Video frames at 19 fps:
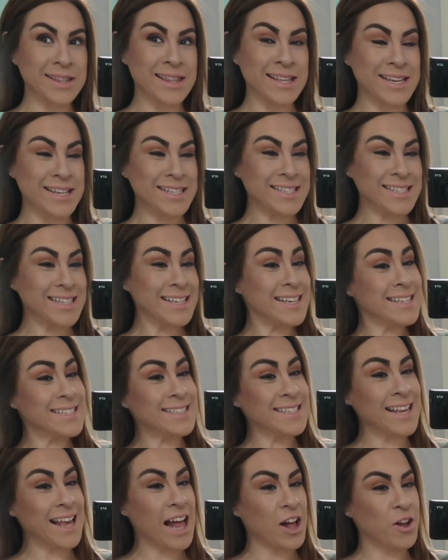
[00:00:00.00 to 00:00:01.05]
this is
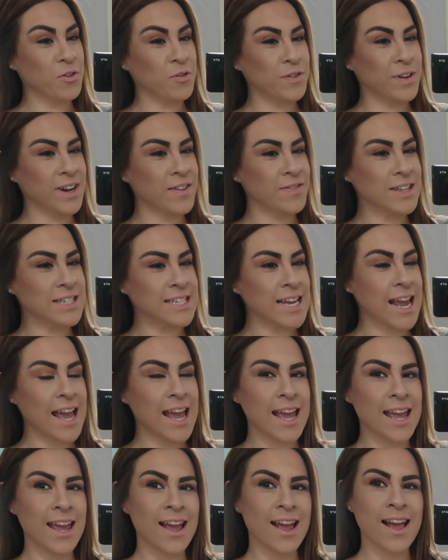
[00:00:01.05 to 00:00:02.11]
the outfit of the
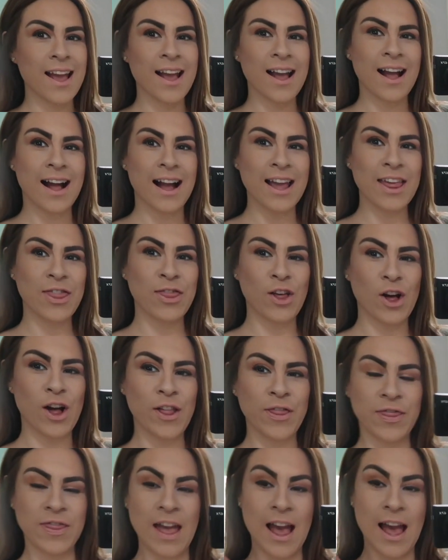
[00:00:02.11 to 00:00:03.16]
day. I
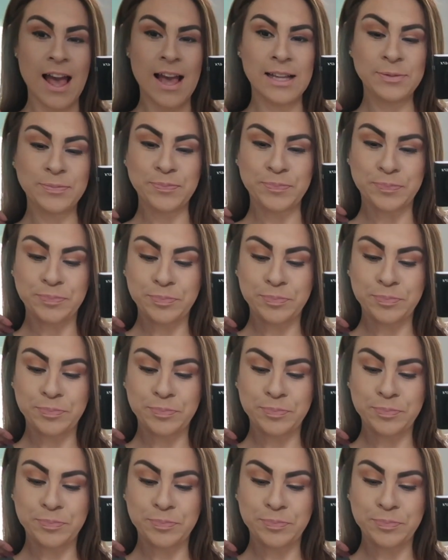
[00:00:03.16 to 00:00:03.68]
thought that